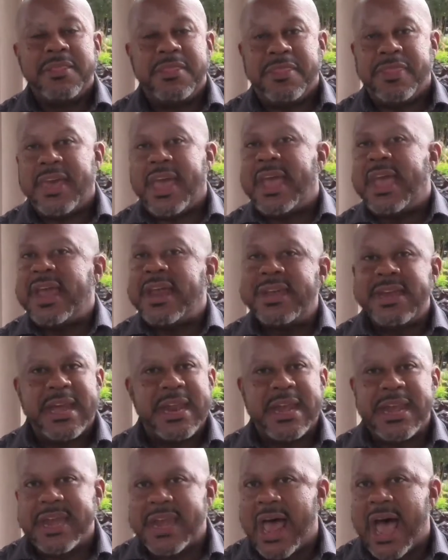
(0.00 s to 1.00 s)
They
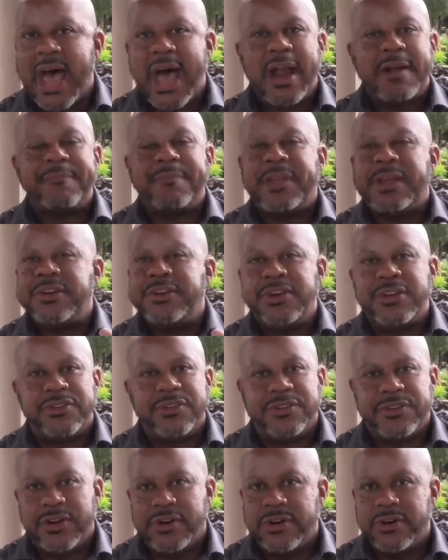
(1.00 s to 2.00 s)
did not
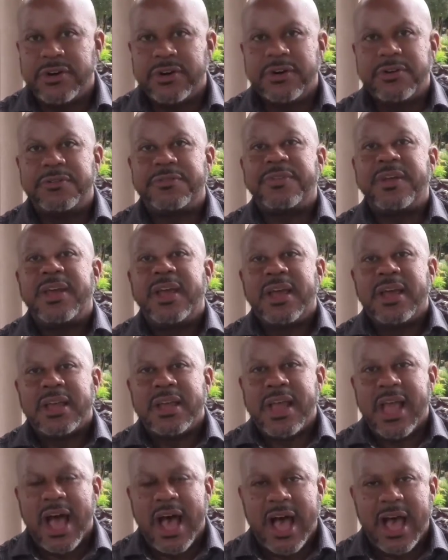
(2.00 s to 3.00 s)

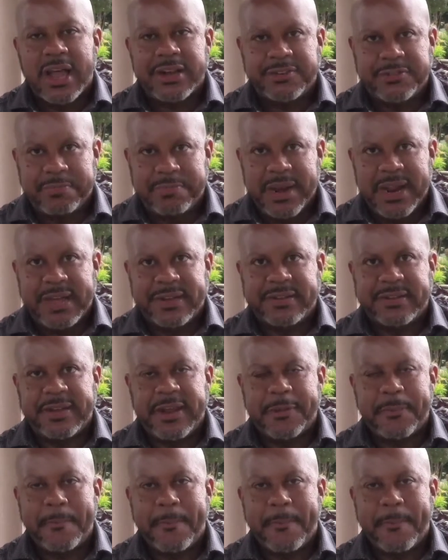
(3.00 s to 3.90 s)
deserve God's blessing.